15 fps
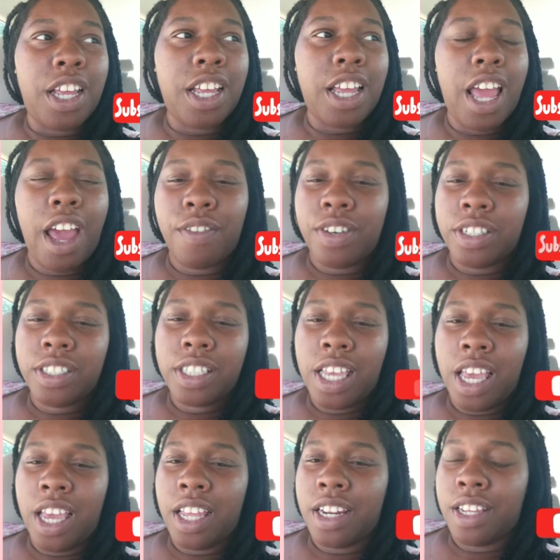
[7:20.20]
having this
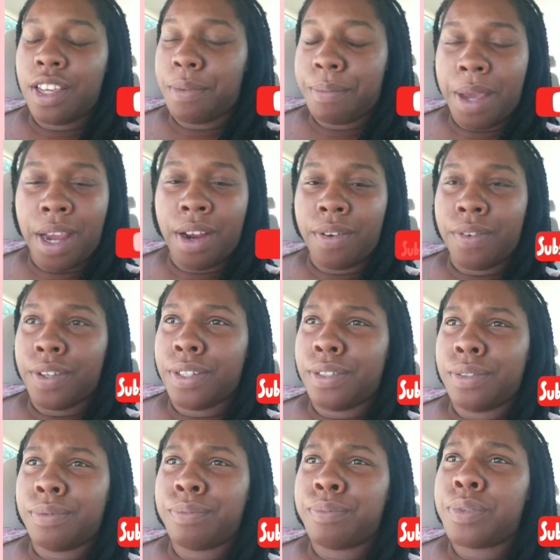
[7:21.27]
kid and you're
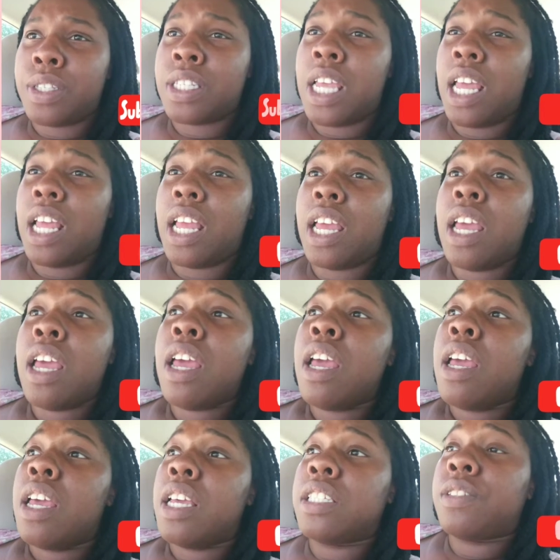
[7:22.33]
married. That
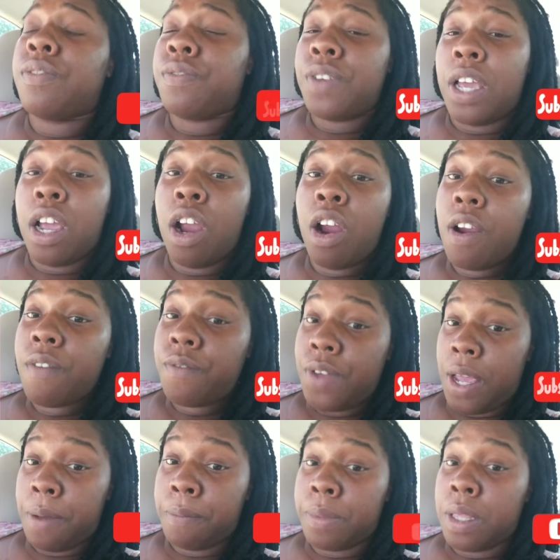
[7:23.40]
her
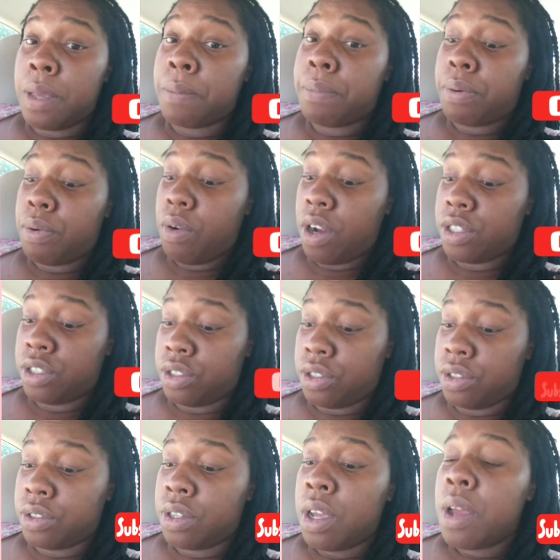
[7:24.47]
family
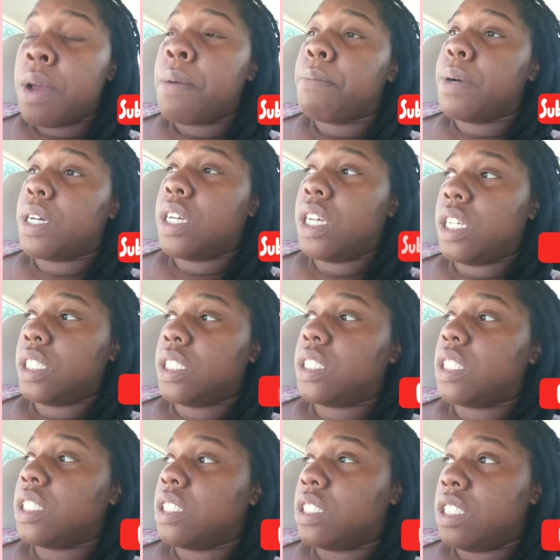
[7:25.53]
pressured, because
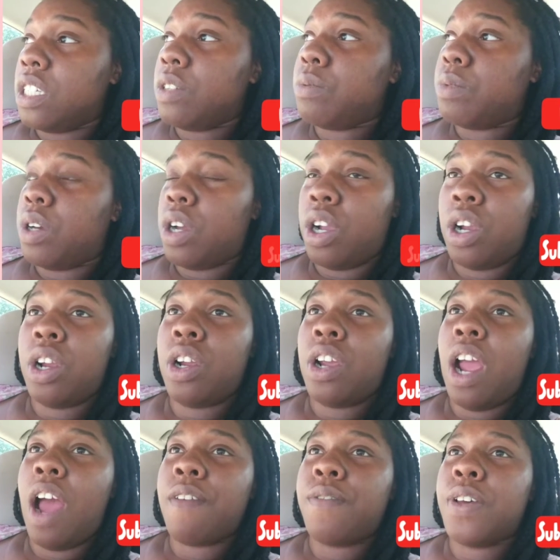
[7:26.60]
legit with
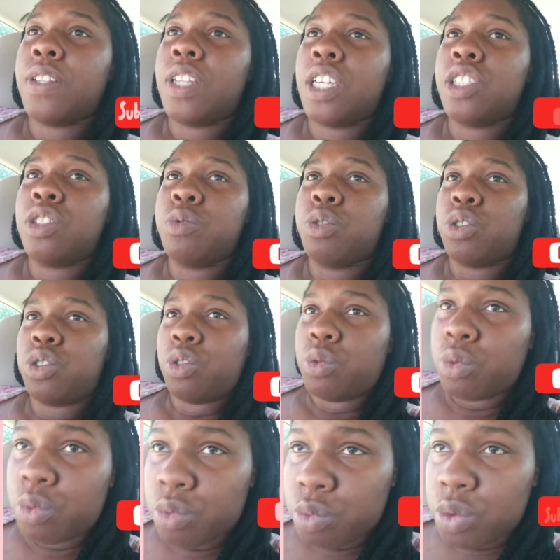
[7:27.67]
her, I felt like she was
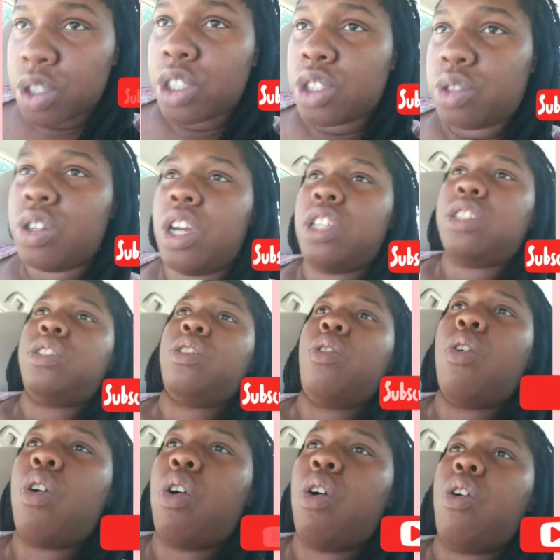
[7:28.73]
so really trying
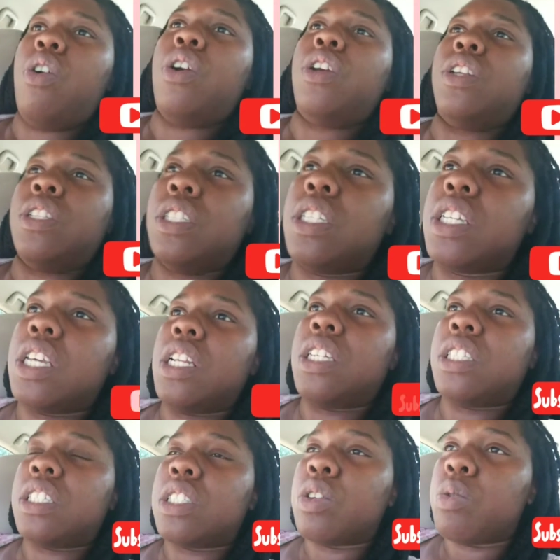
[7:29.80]
so hard to get
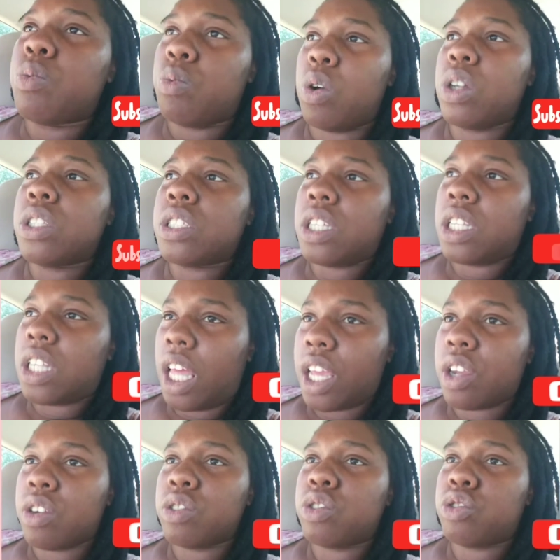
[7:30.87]
us to want to
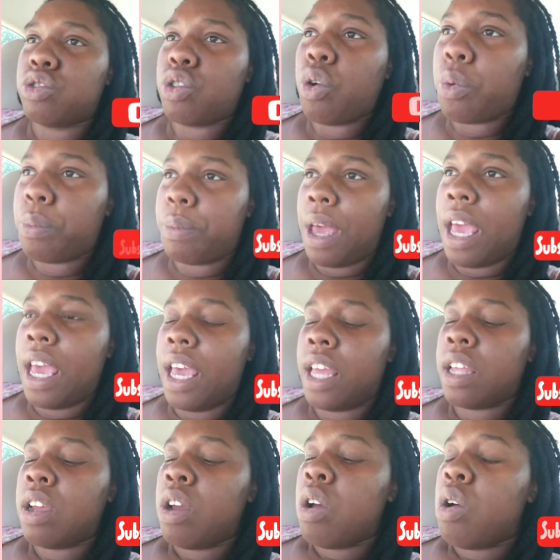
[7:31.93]
like her so
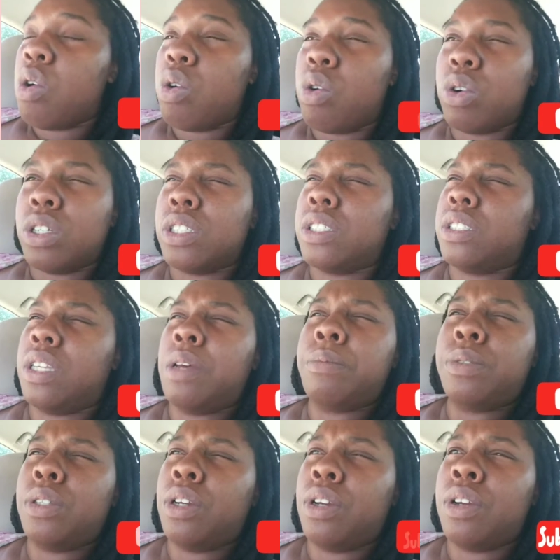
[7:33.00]
bad or
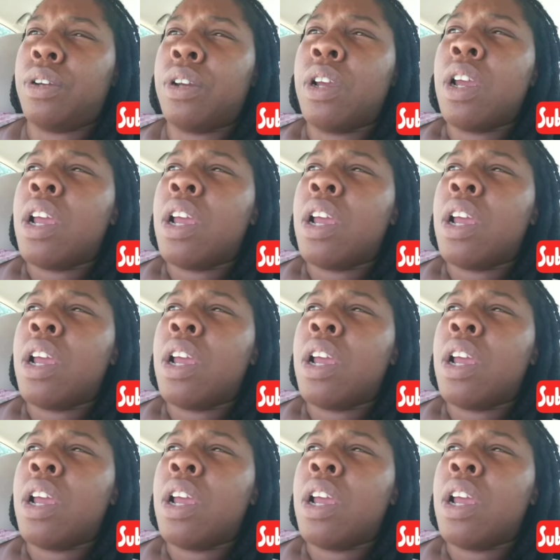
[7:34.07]
accept her.